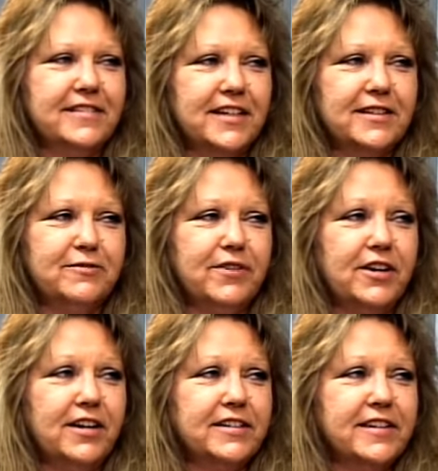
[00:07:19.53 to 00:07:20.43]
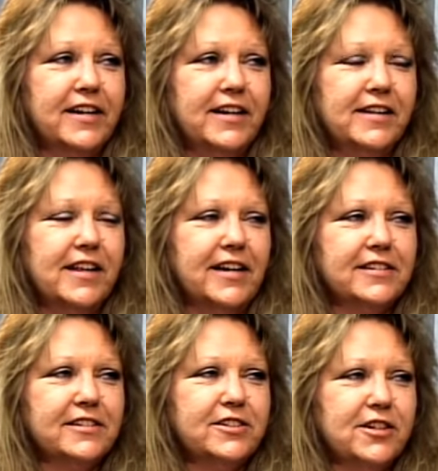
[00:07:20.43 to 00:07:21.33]
it's a very exciting
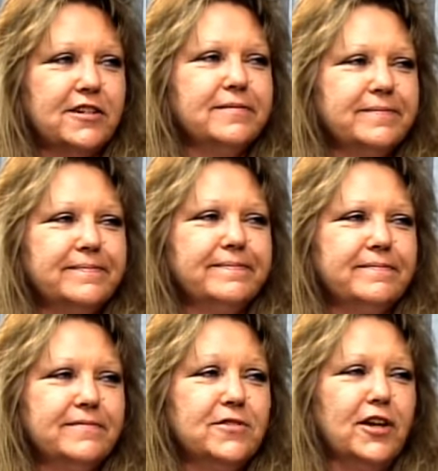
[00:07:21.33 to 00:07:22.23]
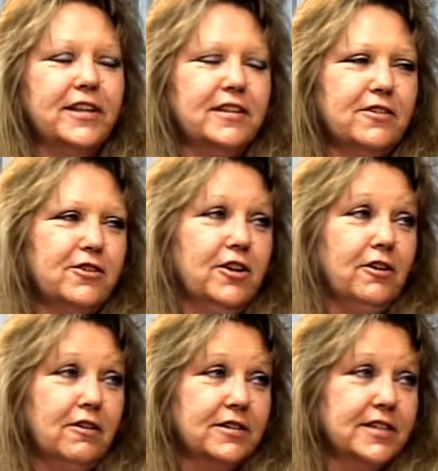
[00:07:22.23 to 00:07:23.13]
class this year. Not that they're not
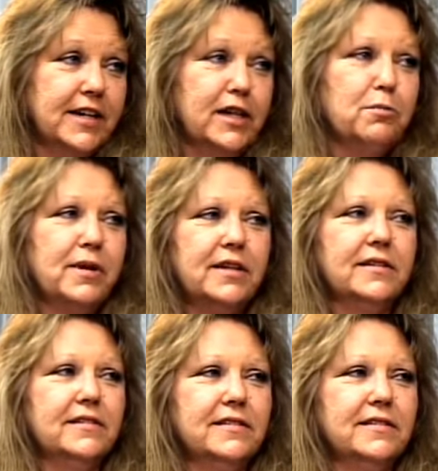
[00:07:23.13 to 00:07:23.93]
all exciting, but